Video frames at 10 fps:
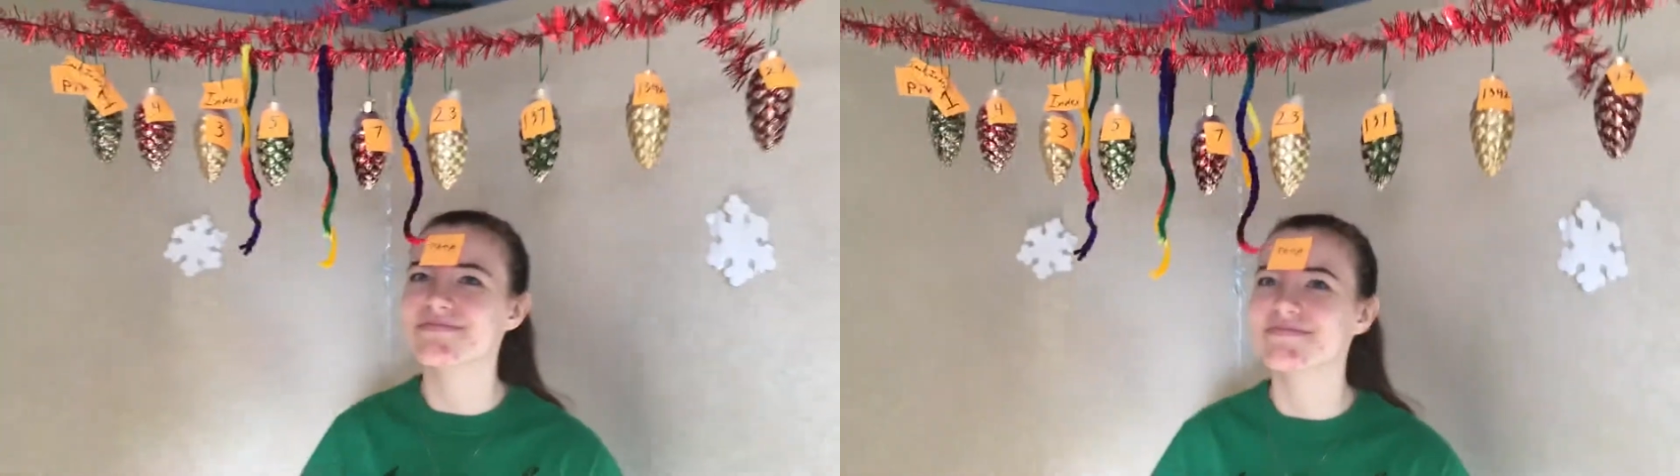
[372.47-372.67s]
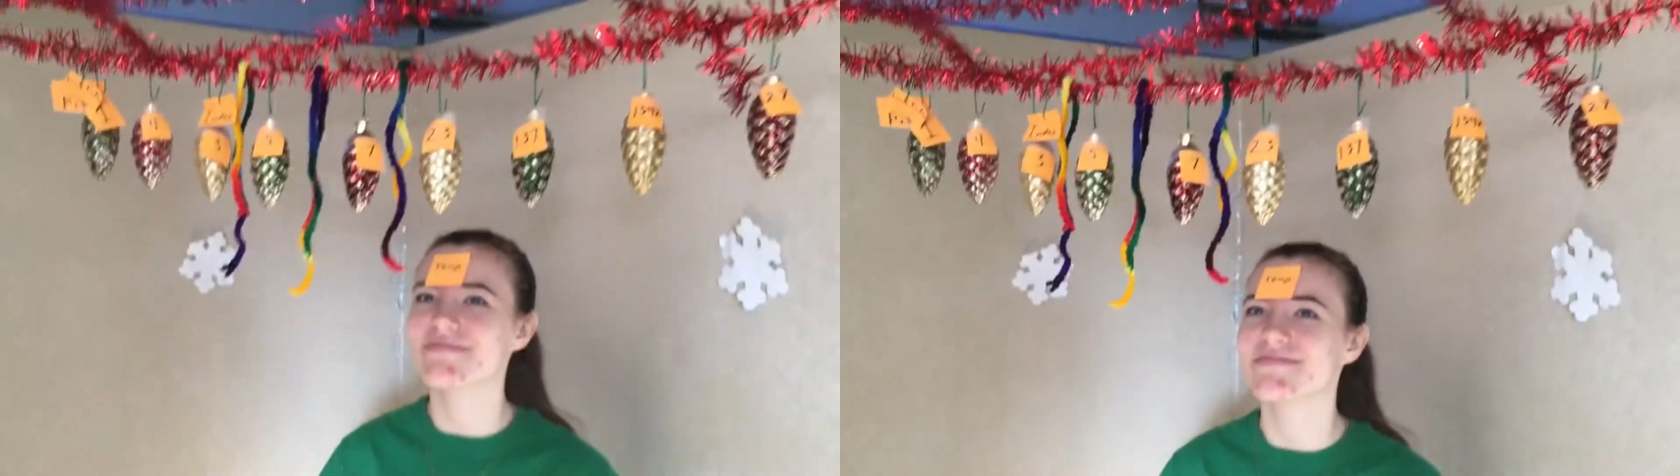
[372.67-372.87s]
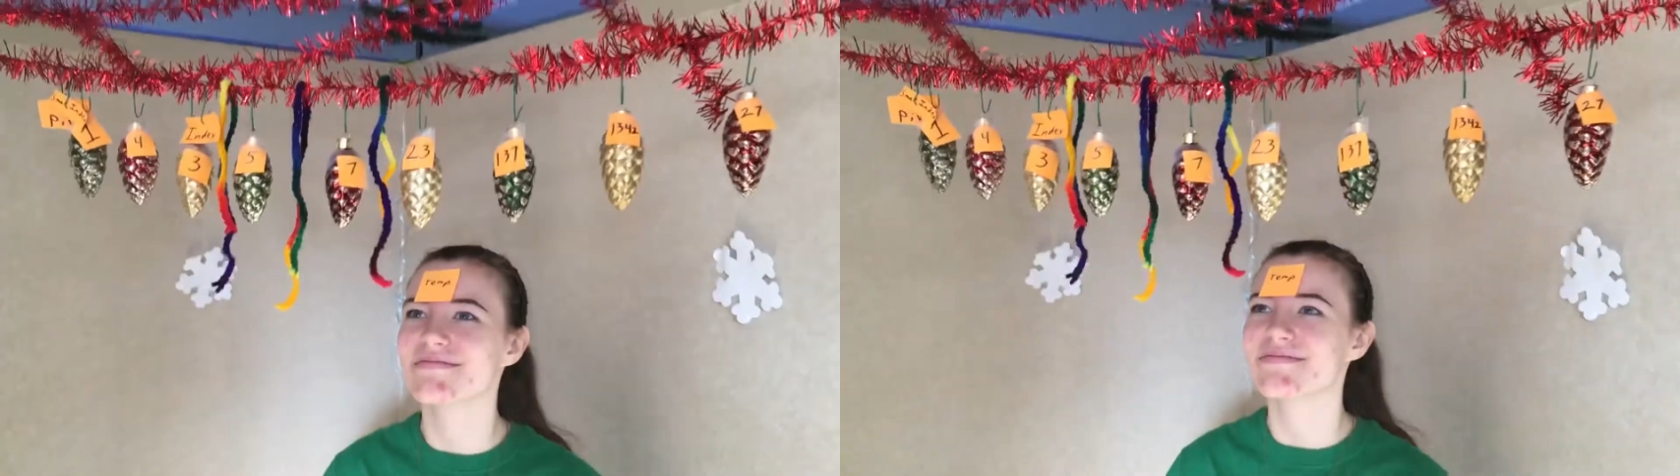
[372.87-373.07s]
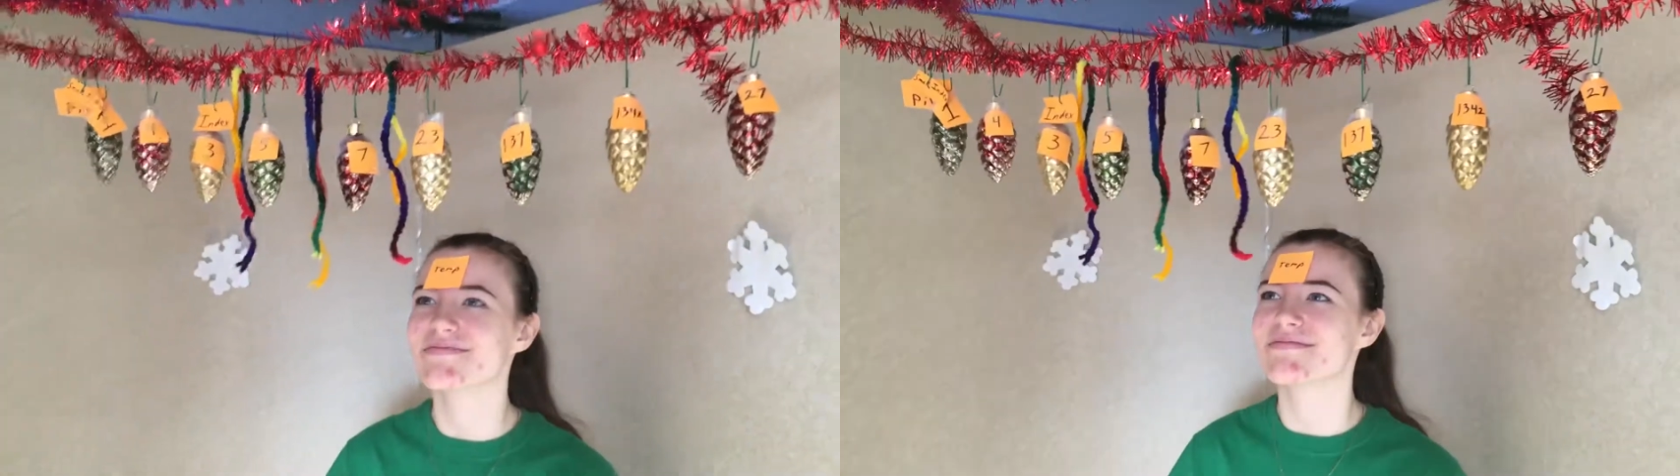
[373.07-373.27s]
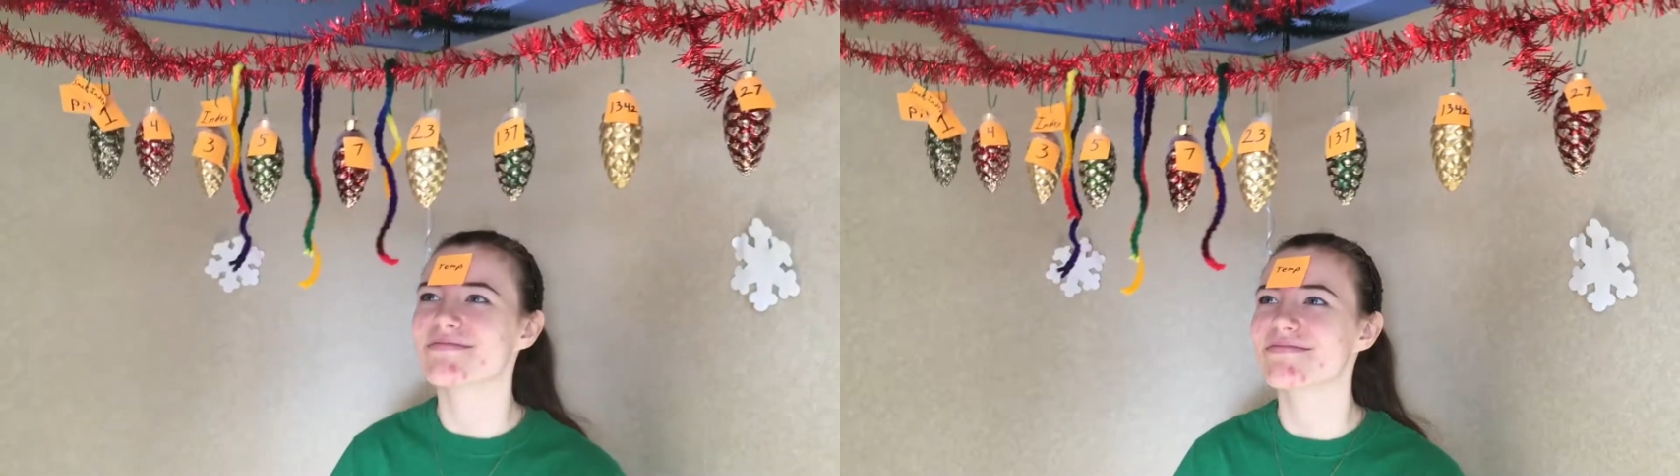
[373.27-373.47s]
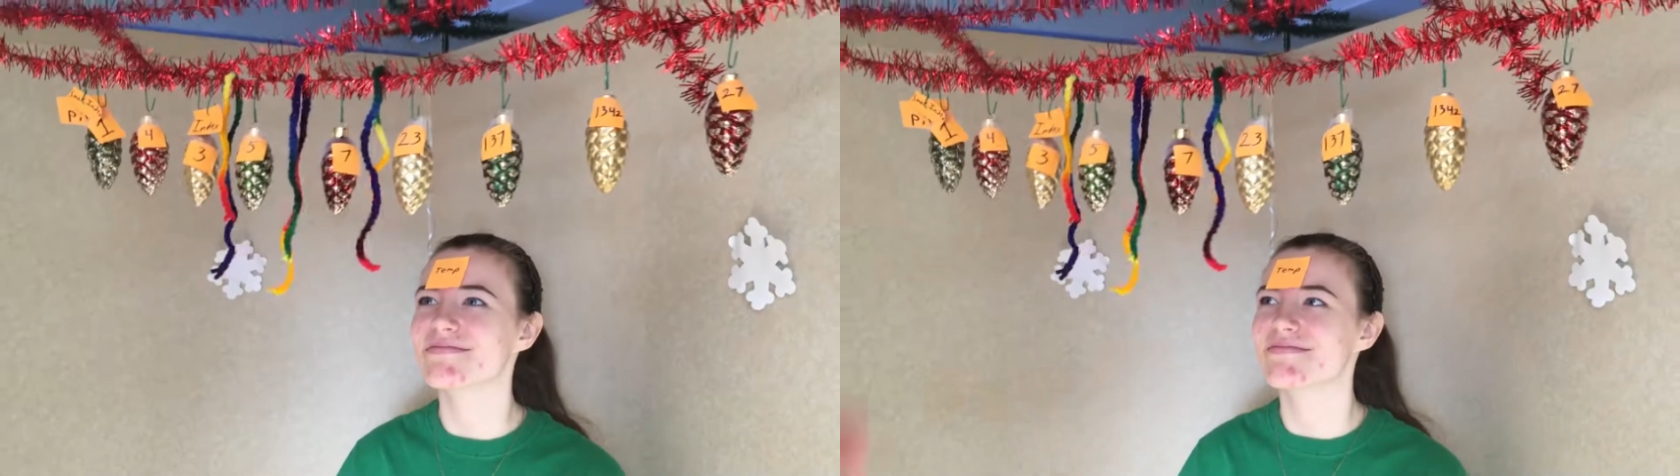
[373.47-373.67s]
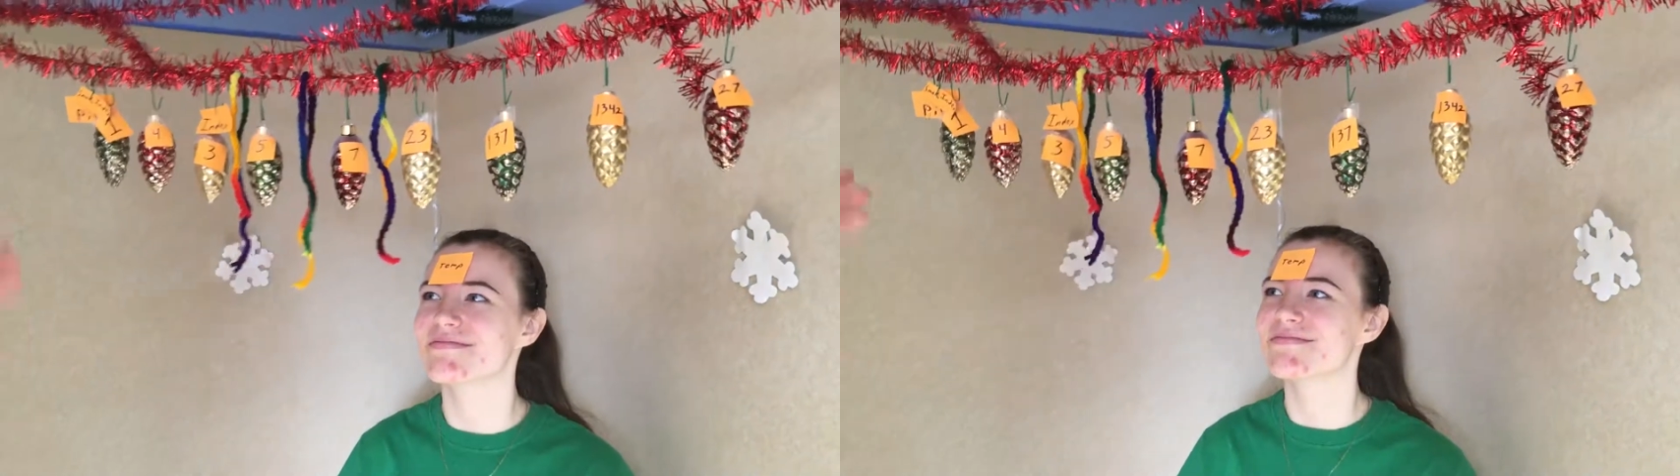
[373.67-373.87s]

not less than 1,